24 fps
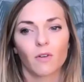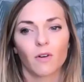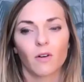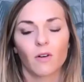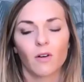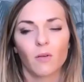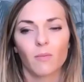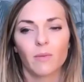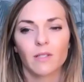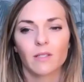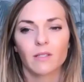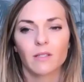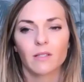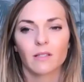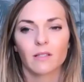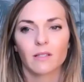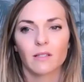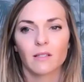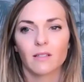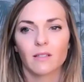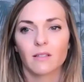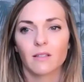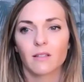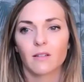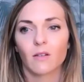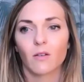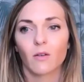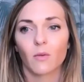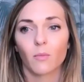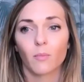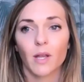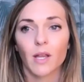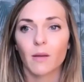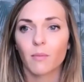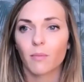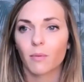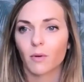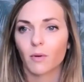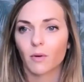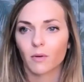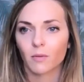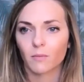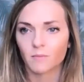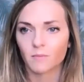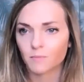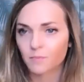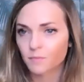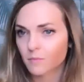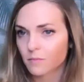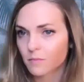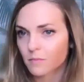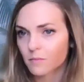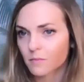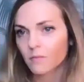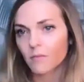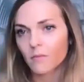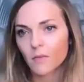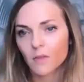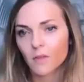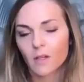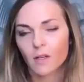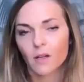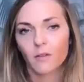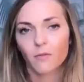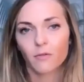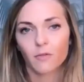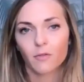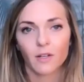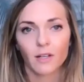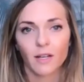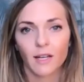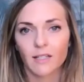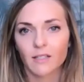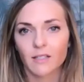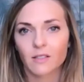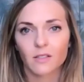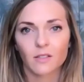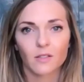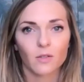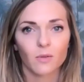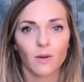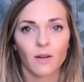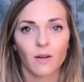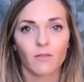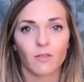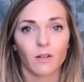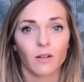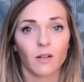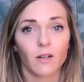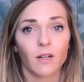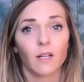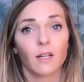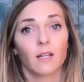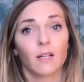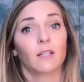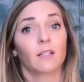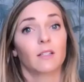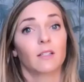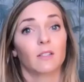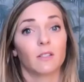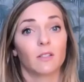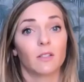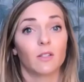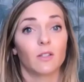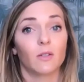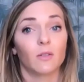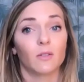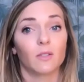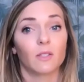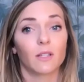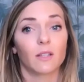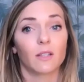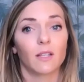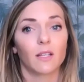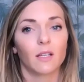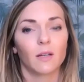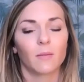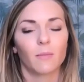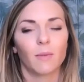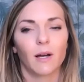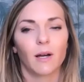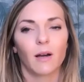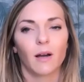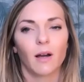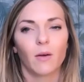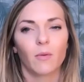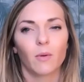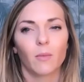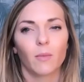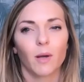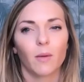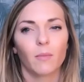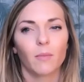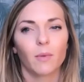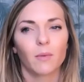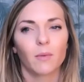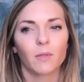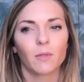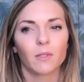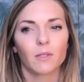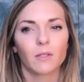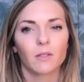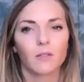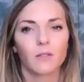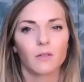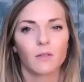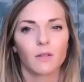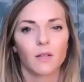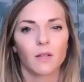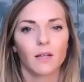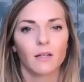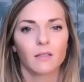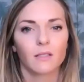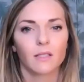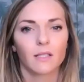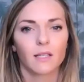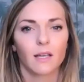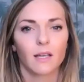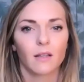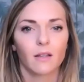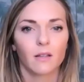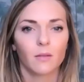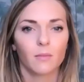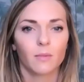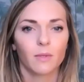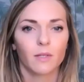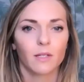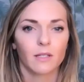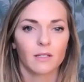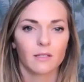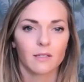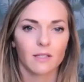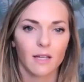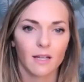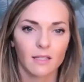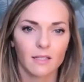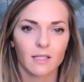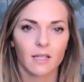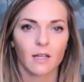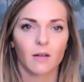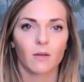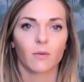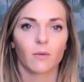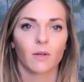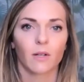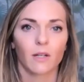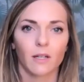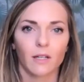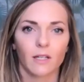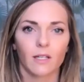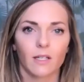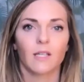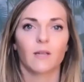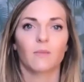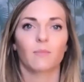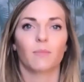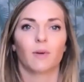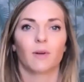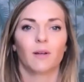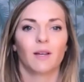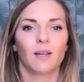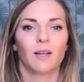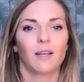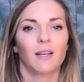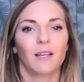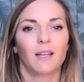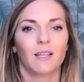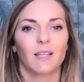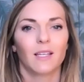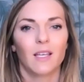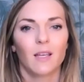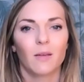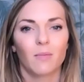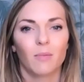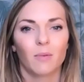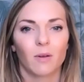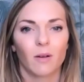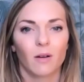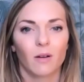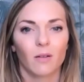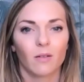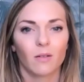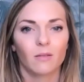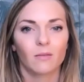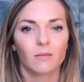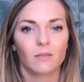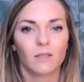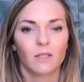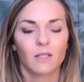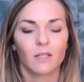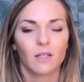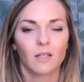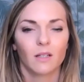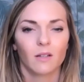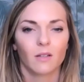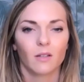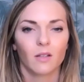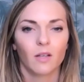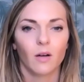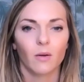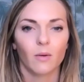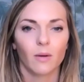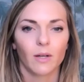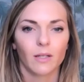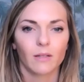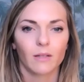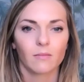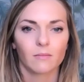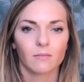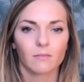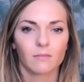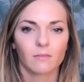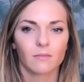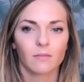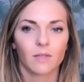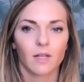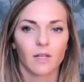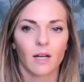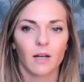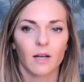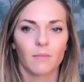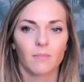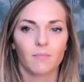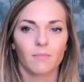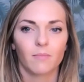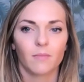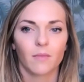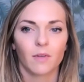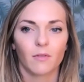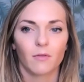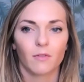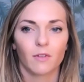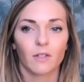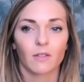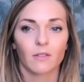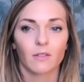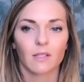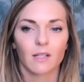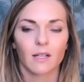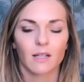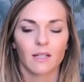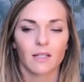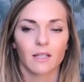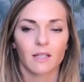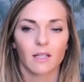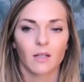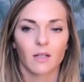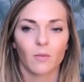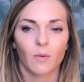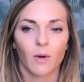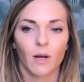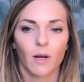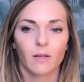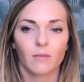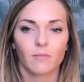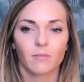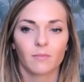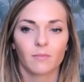all businesses and all people, freelancers, whoever, to think about how we might be able to do that together, because that's how we're going to keep it all going. It feels like, anyway.